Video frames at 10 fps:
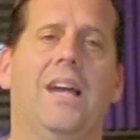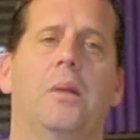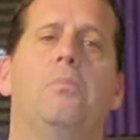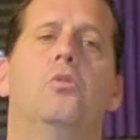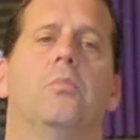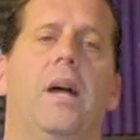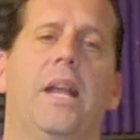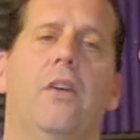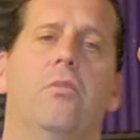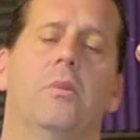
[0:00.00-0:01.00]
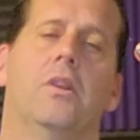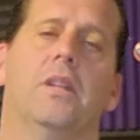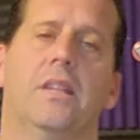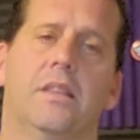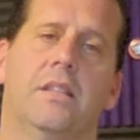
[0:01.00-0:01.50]
kind of pulled mine out from
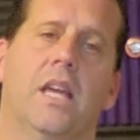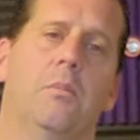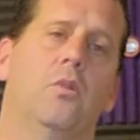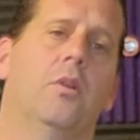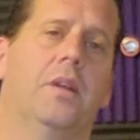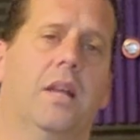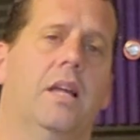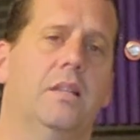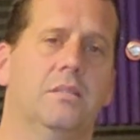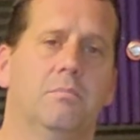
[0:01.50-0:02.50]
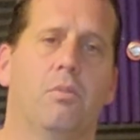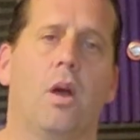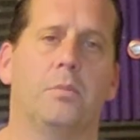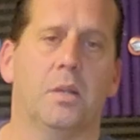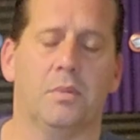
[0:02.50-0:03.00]
underneath the table and I
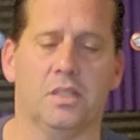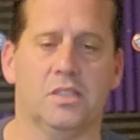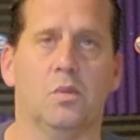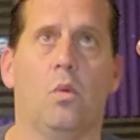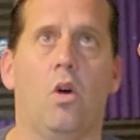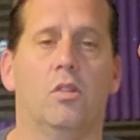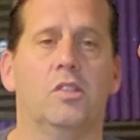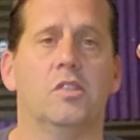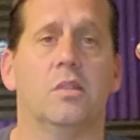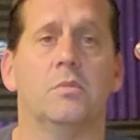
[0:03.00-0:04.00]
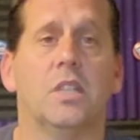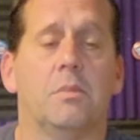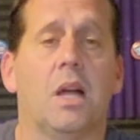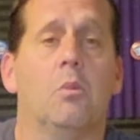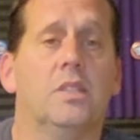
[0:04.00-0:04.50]
propped it up against the wall. So
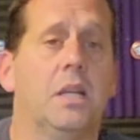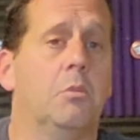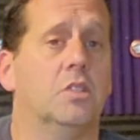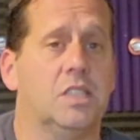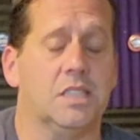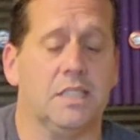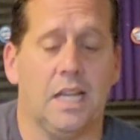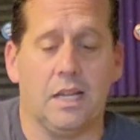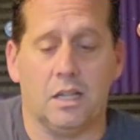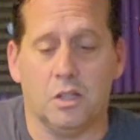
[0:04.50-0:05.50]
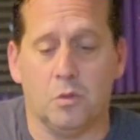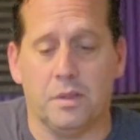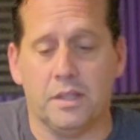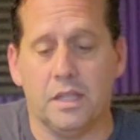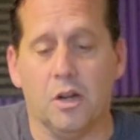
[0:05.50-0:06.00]
sometimes I was able to sit down a little
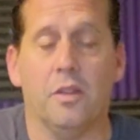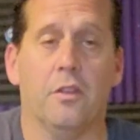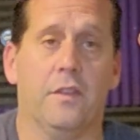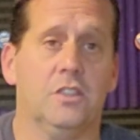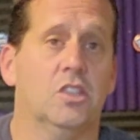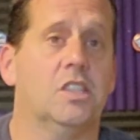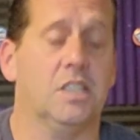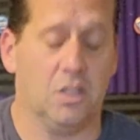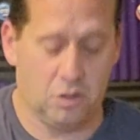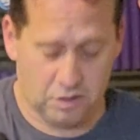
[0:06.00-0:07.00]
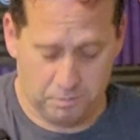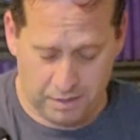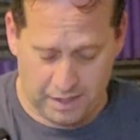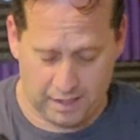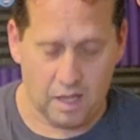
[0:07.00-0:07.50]
bit there other than just sitting on the
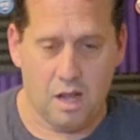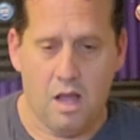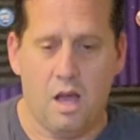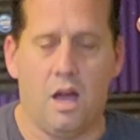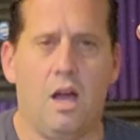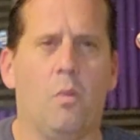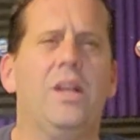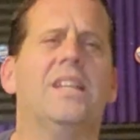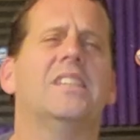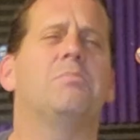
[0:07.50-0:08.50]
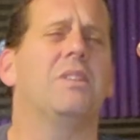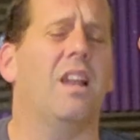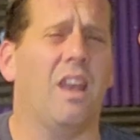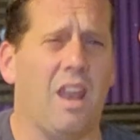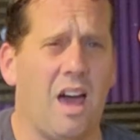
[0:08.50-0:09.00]
bed. We didn't spend
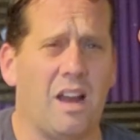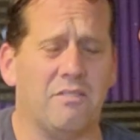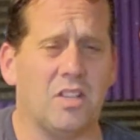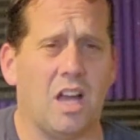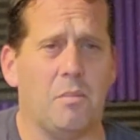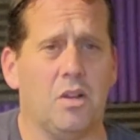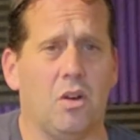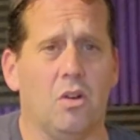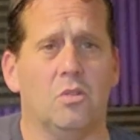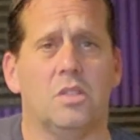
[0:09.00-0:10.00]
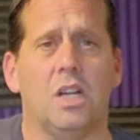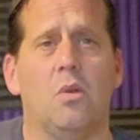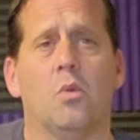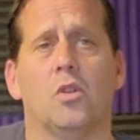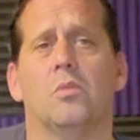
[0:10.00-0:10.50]
a lot of time in our
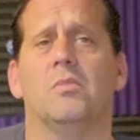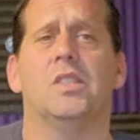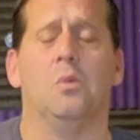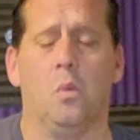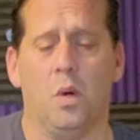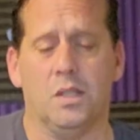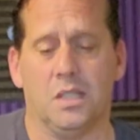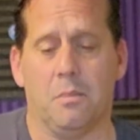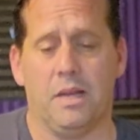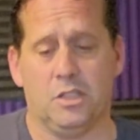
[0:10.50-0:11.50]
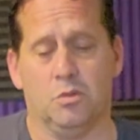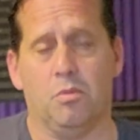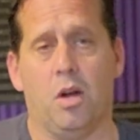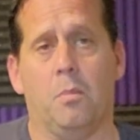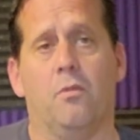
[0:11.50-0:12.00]
hotel room, so it wasn't a major
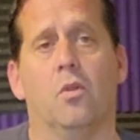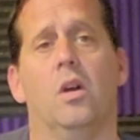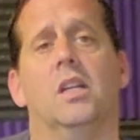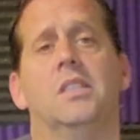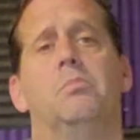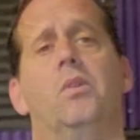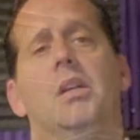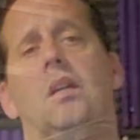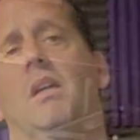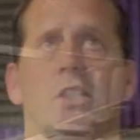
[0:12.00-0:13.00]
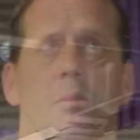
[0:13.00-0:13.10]
problem for us. But for